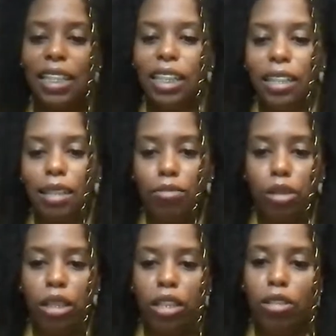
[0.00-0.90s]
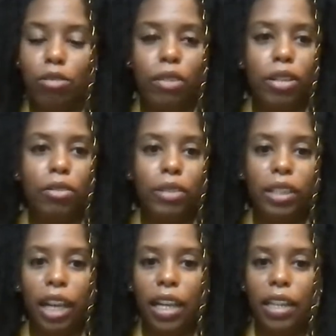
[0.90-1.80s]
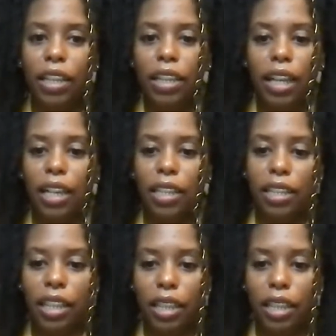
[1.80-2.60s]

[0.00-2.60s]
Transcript: to get a completely new phone with like, and I didn't